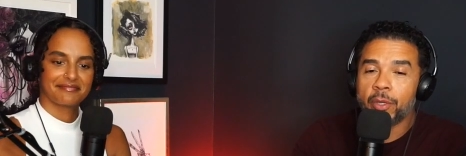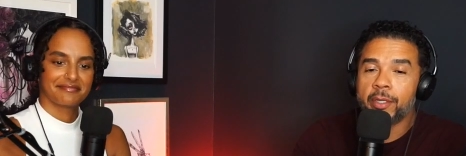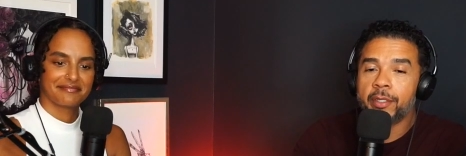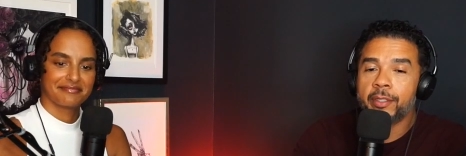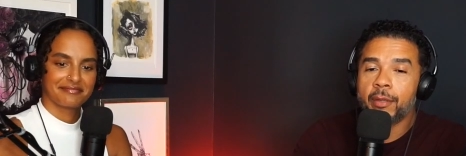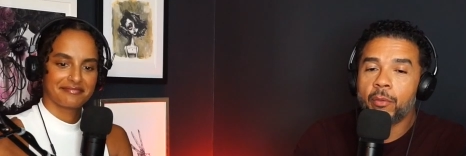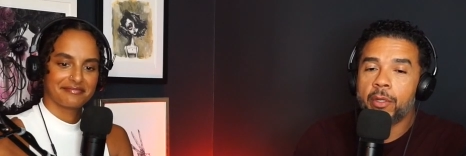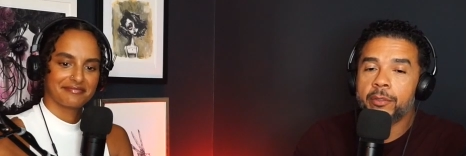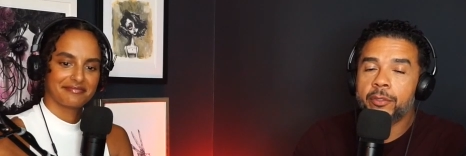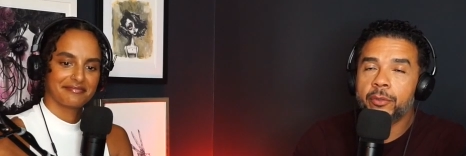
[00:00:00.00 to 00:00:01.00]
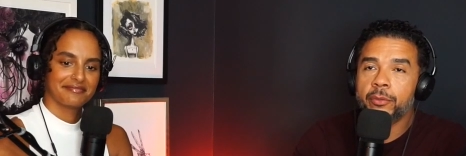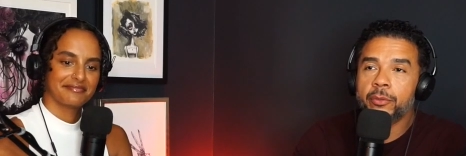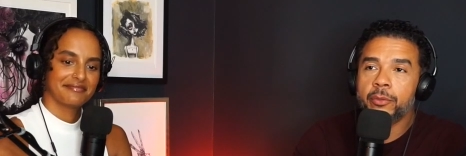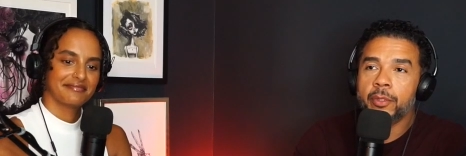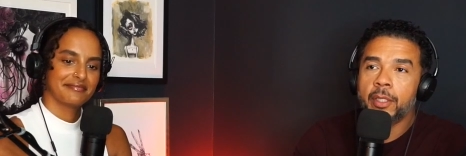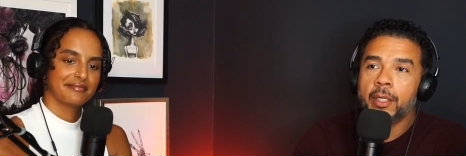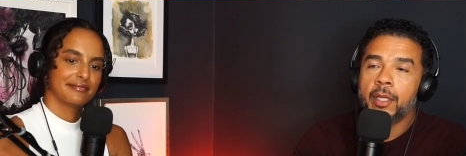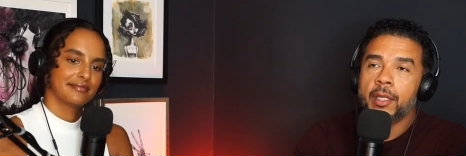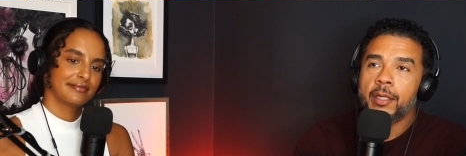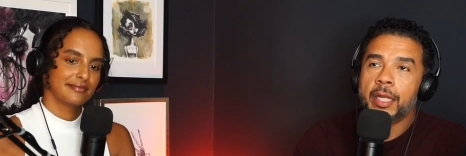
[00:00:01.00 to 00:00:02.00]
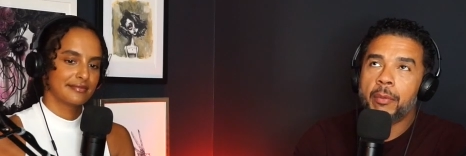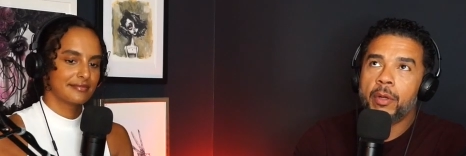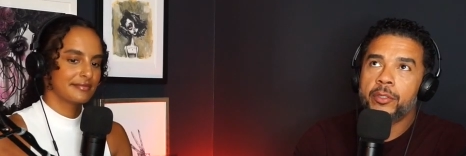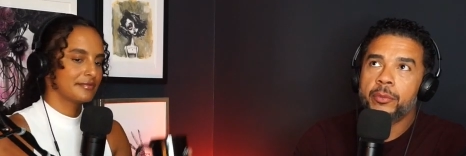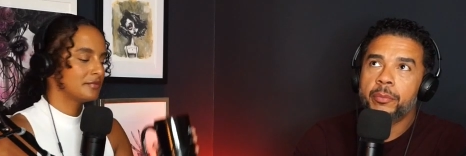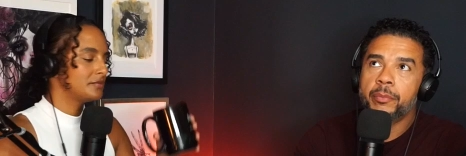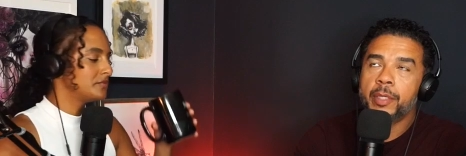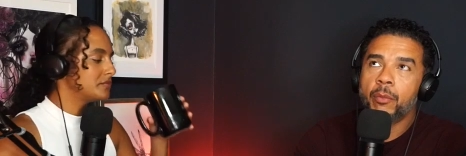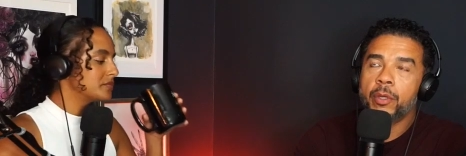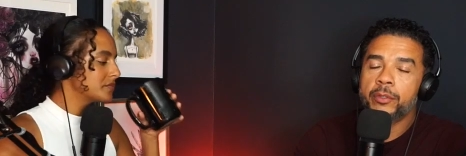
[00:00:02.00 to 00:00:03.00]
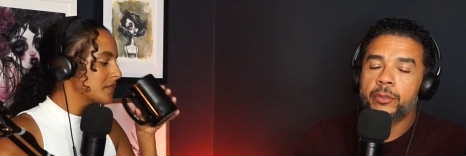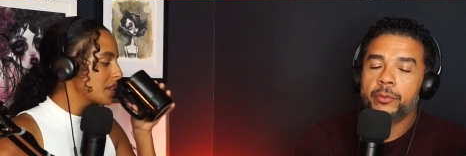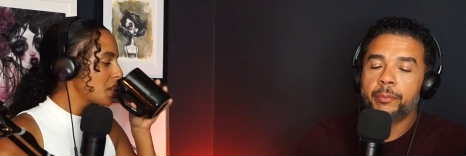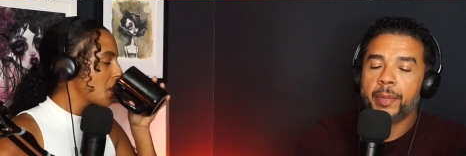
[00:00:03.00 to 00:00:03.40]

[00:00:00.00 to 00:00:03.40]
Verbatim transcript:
Speaker 1: want to they want to they want to they want to